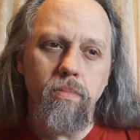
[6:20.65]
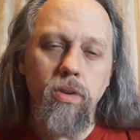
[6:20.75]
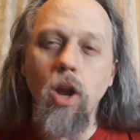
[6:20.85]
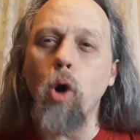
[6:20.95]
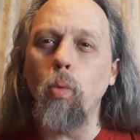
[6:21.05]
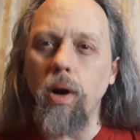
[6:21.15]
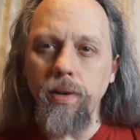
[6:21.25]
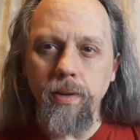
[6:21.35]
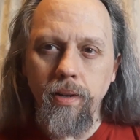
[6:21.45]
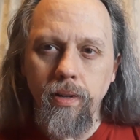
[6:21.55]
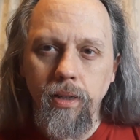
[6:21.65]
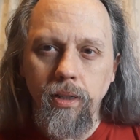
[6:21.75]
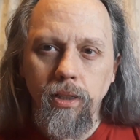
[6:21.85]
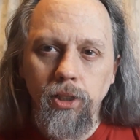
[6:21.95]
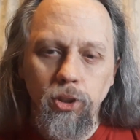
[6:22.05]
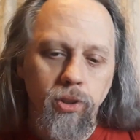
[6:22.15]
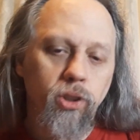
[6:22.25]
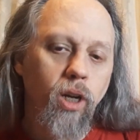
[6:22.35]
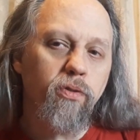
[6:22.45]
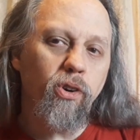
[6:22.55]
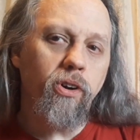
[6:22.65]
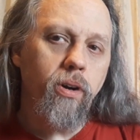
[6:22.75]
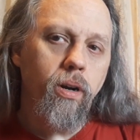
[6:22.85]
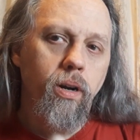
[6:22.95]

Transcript: No one should suffer